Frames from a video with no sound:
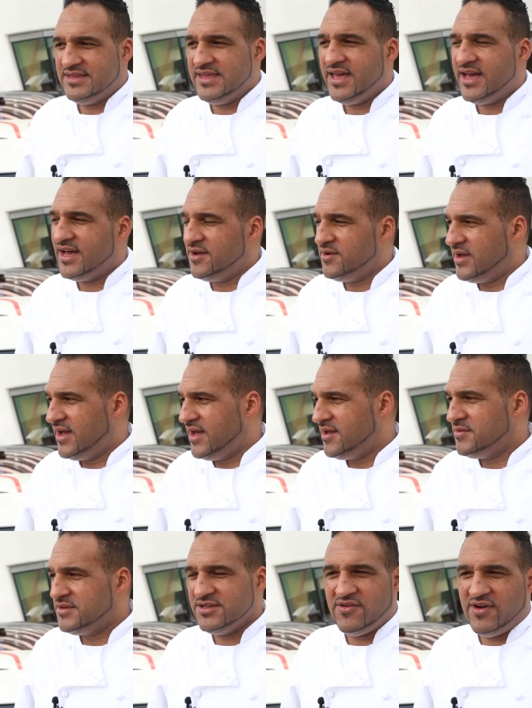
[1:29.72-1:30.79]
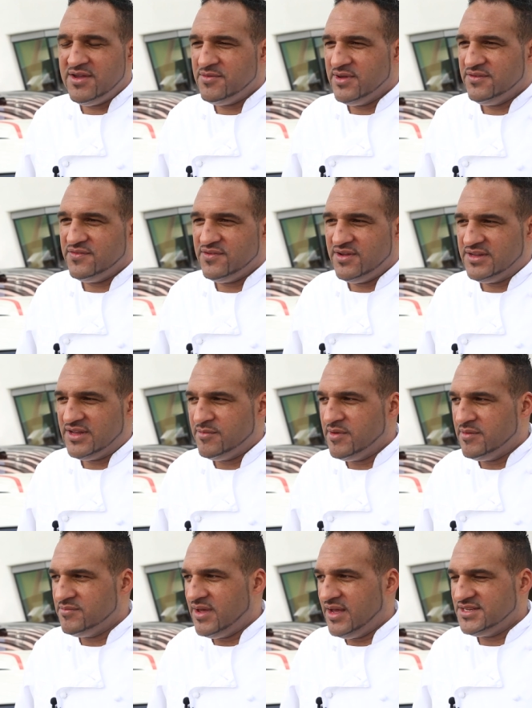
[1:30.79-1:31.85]
Yeah, uh, it's a great week for us.
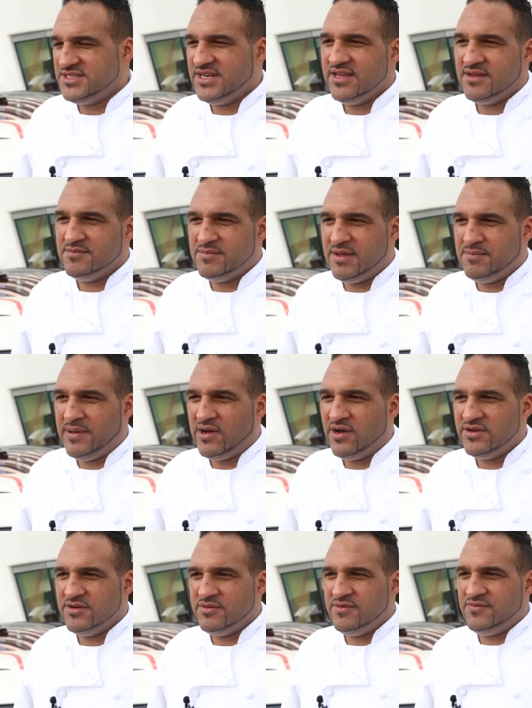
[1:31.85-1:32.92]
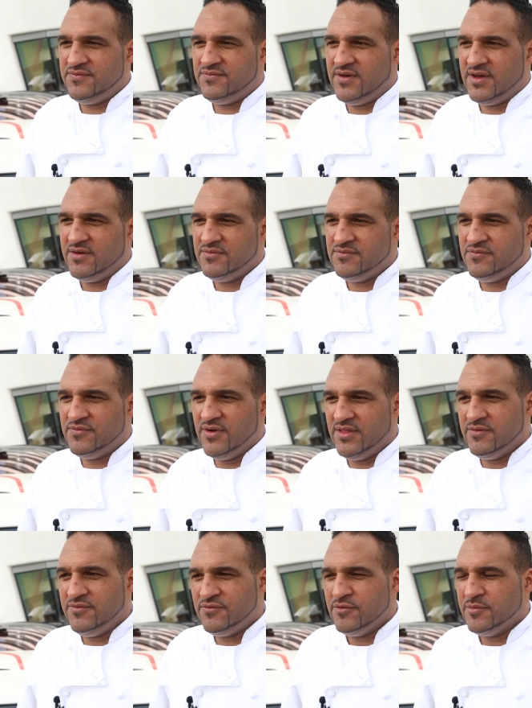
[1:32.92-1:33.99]
I'm a, actually a, a, partner with uh,
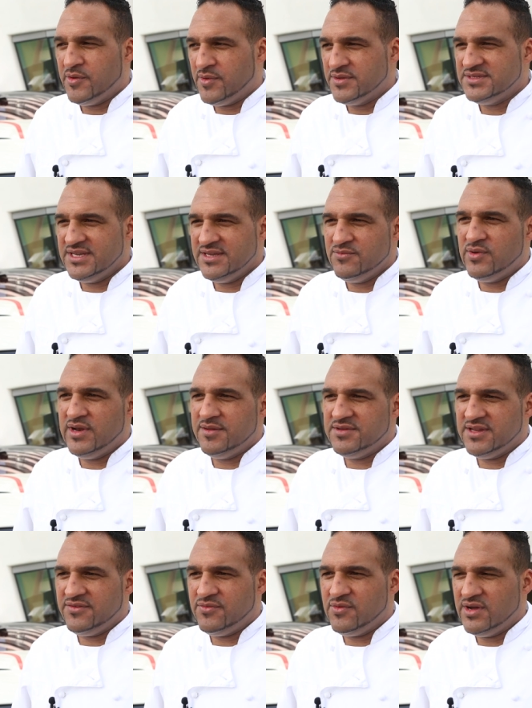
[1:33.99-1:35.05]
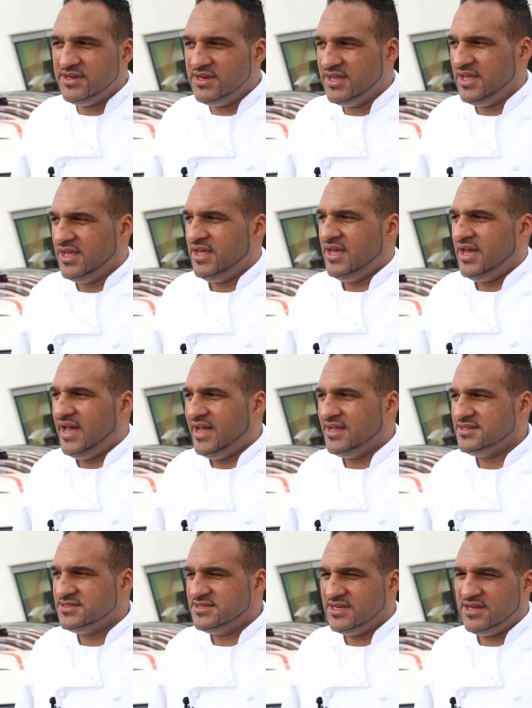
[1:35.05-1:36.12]
the Formula One team, Williams F1,
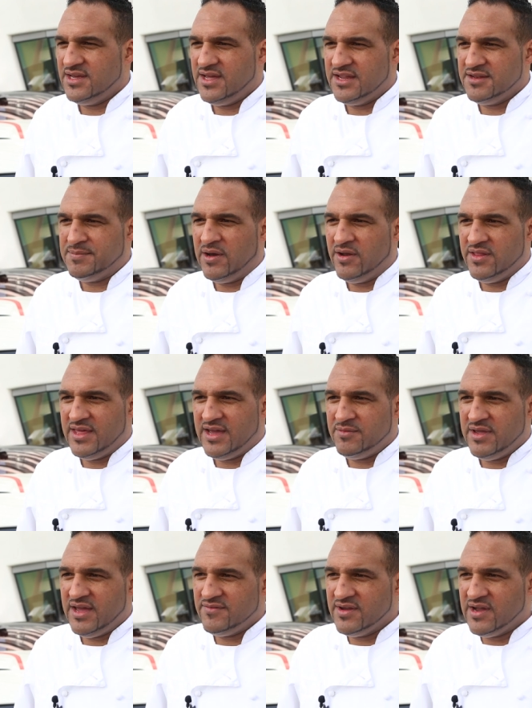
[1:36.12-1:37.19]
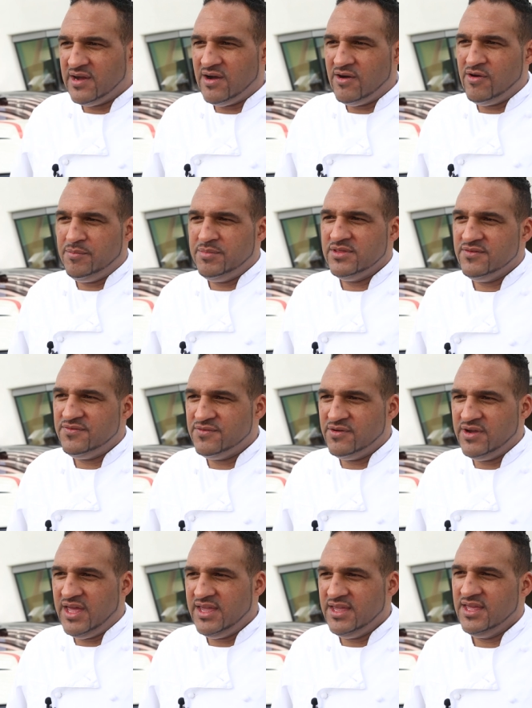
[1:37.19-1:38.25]
and uh, as part of that, we have a car up in the
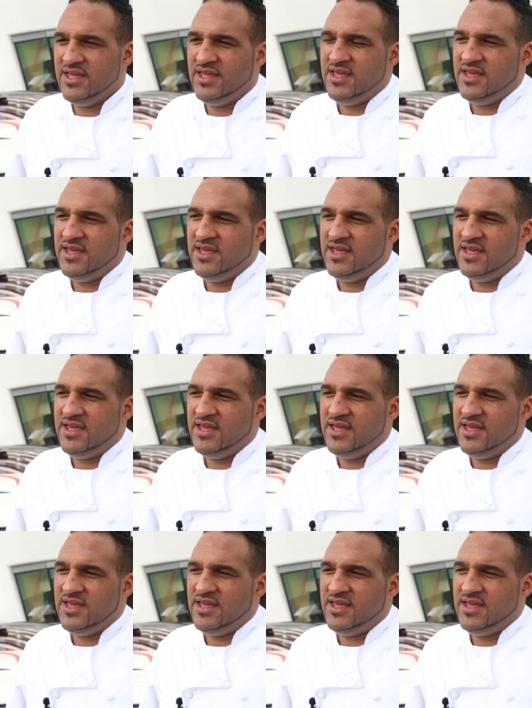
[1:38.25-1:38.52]
foyer